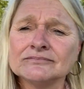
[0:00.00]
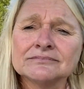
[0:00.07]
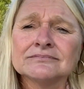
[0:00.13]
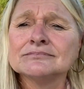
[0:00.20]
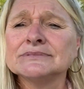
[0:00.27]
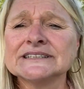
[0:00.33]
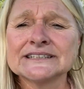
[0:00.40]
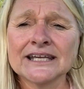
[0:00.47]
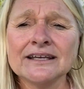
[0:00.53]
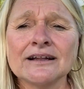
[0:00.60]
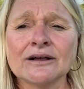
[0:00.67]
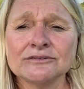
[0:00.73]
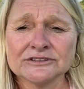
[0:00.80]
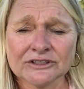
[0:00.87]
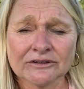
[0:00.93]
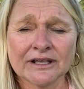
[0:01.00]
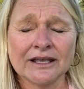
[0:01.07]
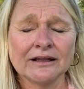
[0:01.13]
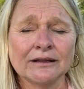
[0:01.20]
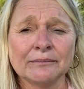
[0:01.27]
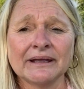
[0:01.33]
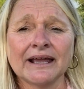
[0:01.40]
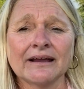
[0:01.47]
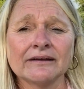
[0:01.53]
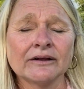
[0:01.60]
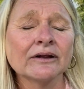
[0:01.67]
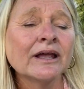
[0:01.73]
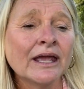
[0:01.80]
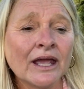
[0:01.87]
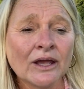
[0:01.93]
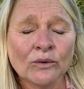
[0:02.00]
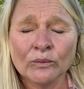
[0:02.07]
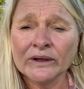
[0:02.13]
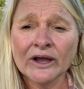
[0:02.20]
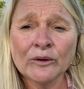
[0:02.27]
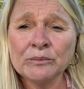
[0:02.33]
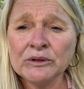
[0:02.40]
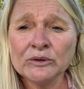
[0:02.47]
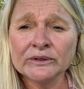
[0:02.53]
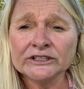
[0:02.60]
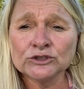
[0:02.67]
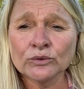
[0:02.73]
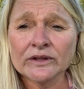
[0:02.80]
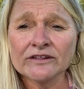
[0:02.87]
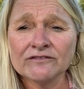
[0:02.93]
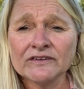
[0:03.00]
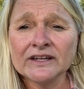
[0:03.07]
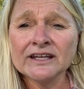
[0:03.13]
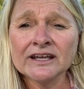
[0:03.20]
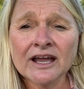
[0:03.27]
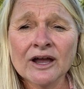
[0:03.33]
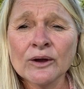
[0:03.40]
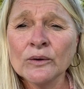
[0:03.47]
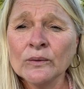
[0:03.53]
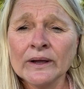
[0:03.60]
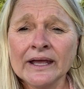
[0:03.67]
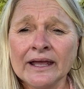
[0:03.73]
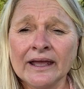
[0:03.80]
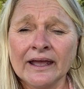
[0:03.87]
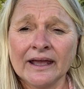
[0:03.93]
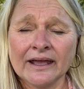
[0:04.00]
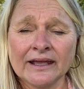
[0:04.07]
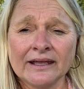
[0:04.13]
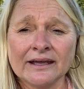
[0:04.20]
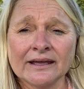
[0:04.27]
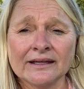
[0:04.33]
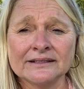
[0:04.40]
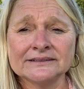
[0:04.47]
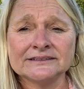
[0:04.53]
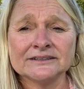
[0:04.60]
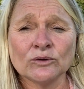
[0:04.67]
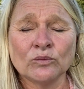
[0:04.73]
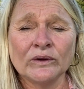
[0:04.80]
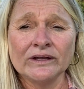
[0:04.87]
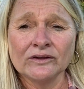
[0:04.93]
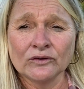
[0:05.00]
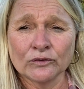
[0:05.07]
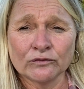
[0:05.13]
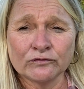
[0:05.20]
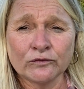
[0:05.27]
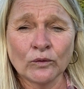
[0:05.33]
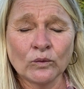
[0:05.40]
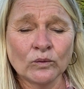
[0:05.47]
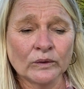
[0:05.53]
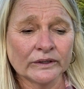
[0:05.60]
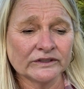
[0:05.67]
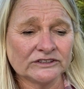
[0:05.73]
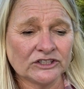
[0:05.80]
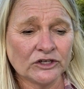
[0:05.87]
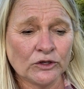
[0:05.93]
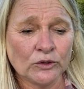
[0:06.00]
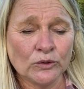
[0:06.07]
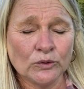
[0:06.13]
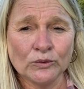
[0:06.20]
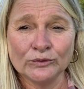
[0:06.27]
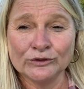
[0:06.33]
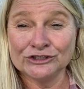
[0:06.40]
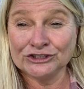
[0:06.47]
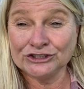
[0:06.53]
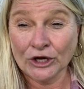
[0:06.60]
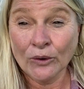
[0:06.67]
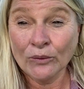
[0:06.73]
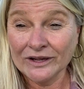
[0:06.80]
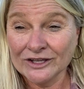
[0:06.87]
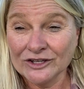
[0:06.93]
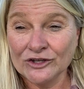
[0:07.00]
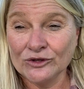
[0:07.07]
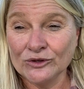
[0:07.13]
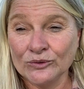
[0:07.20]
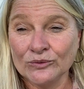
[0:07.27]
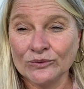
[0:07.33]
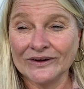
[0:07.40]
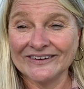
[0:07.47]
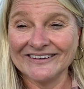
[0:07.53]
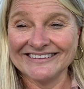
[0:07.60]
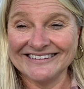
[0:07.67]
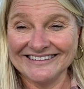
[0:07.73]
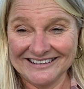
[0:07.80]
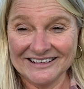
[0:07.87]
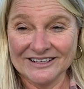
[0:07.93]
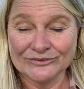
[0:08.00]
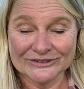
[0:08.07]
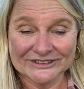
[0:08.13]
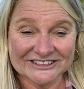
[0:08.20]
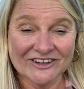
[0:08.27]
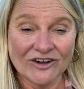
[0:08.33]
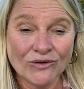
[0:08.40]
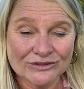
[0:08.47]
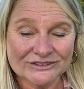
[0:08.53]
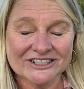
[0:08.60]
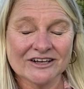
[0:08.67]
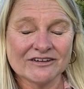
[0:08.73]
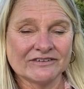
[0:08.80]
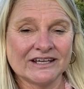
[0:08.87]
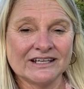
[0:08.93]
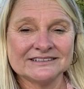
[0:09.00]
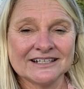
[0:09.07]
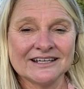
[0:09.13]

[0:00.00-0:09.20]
mosquitoes are killing me out here. We hope you enjoy the video, and we look forward to showing you the end result of it